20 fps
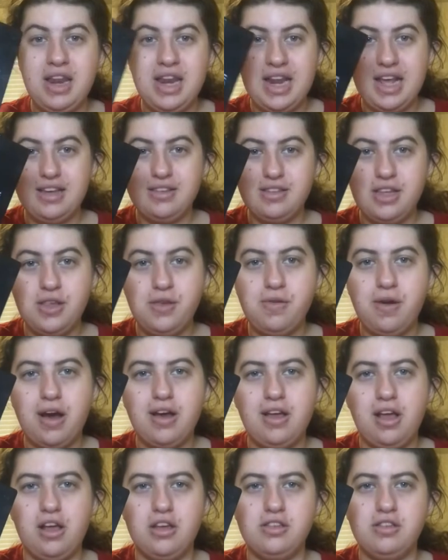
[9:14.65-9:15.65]
The next thing you
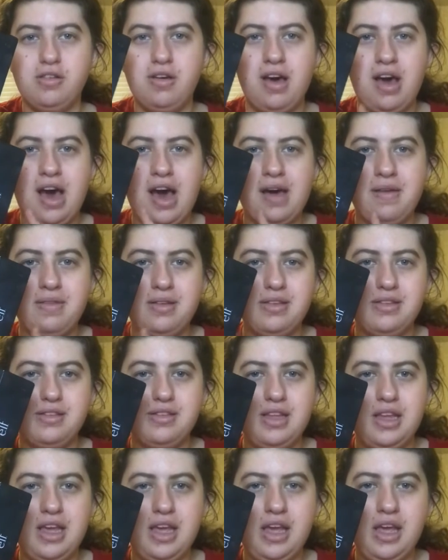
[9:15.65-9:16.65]
guys I also have
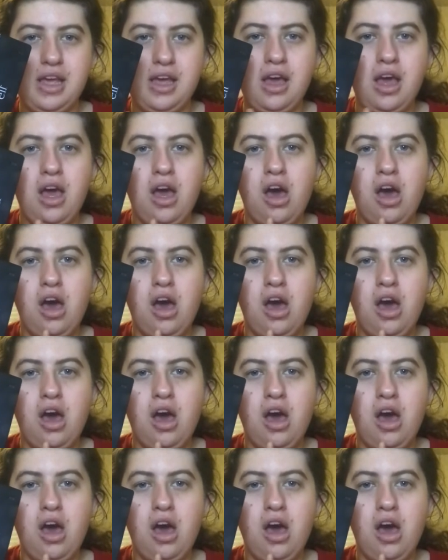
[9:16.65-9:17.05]
is the